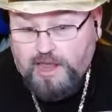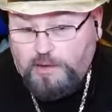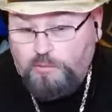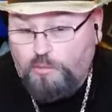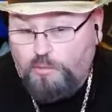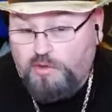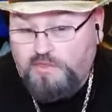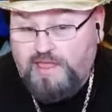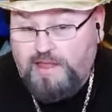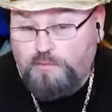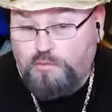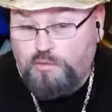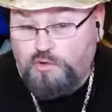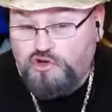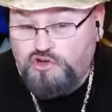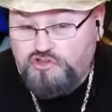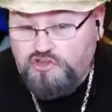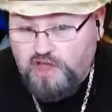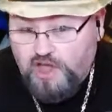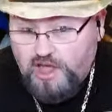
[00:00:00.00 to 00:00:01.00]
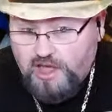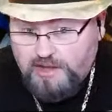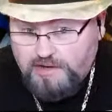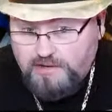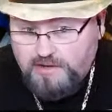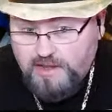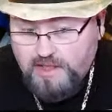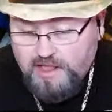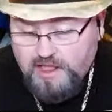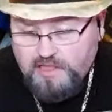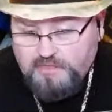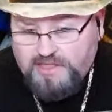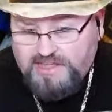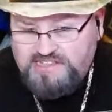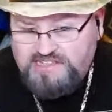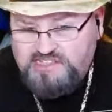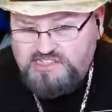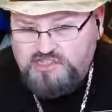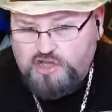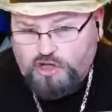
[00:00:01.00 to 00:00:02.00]
And when they were done,
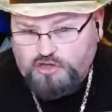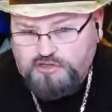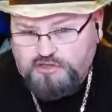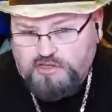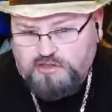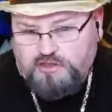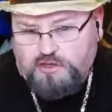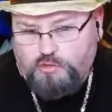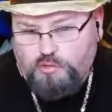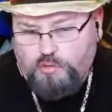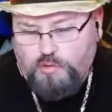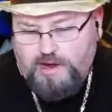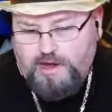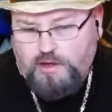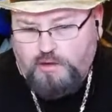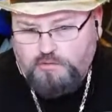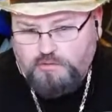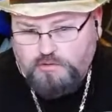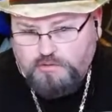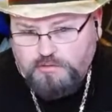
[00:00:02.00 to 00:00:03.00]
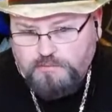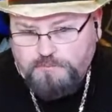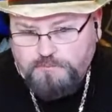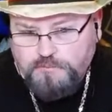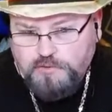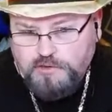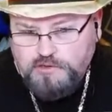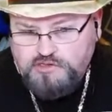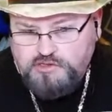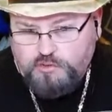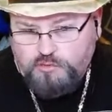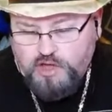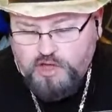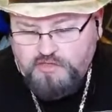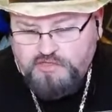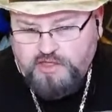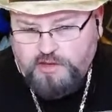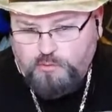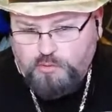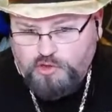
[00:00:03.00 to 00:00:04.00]
they salted the ground so
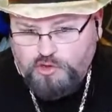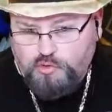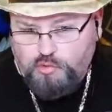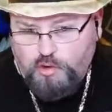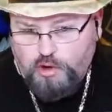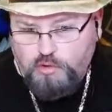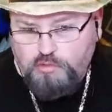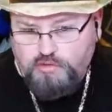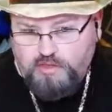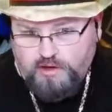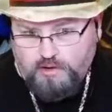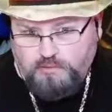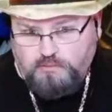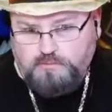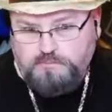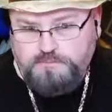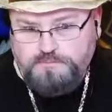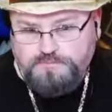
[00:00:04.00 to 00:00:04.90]
nothing would grow there.